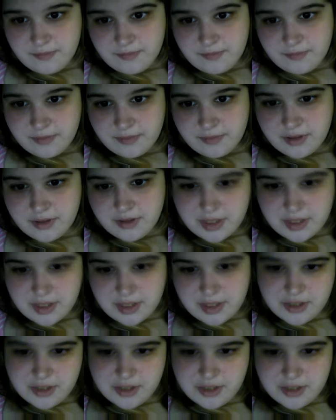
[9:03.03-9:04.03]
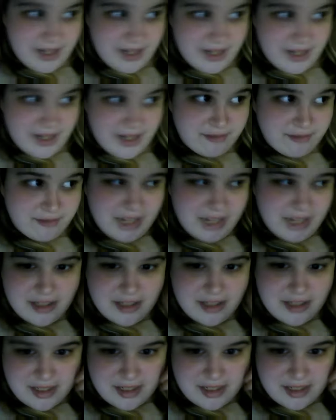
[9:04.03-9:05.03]
during the surgery, and that
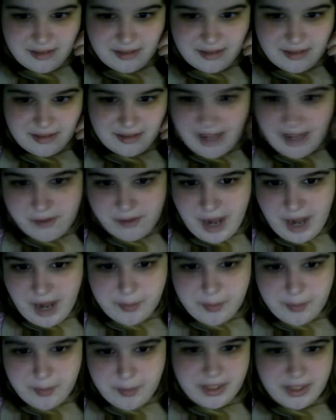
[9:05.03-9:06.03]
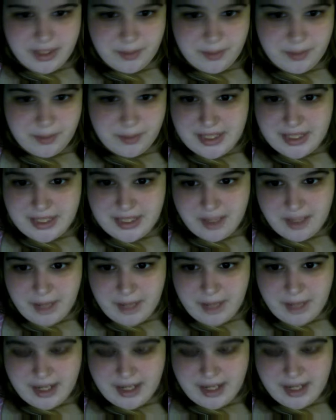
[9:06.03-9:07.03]
never happened at the place that I'm
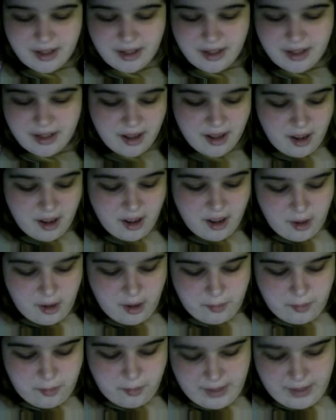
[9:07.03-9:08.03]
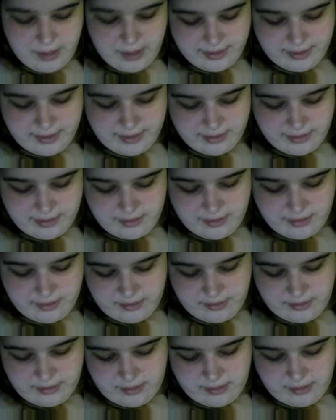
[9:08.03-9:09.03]
getting it. But
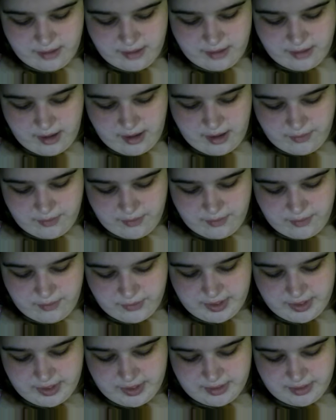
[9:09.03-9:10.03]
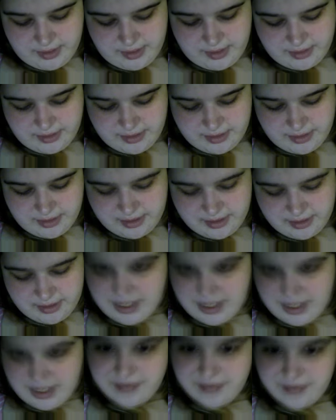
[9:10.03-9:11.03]
I've already
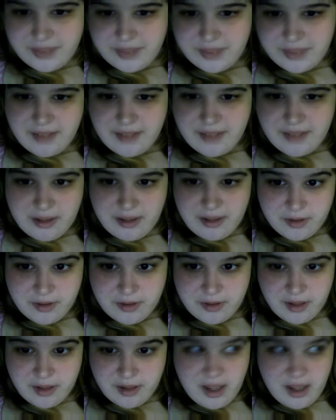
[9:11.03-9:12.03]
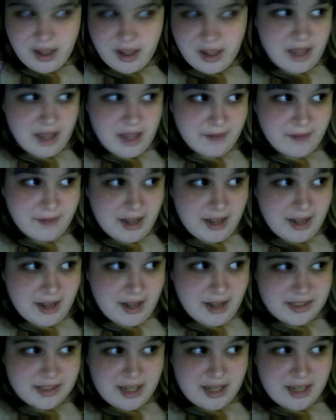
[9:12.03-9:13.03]
said that, like, if God
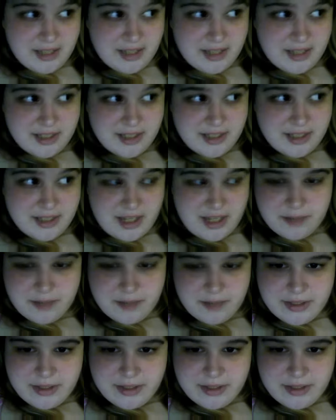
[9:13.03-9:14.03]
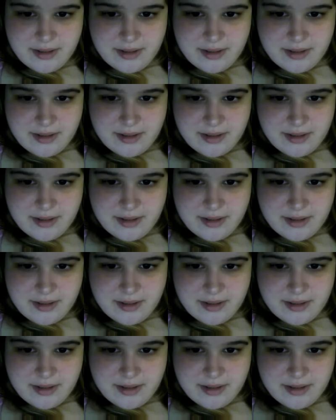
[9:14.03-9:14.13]
decides to take me,